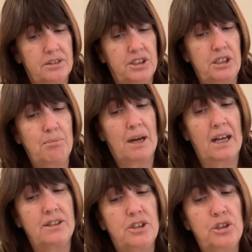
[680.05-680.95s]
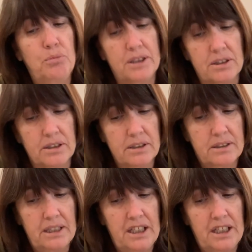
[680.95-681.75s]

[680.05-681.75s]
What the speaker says: She buys 2 whistles.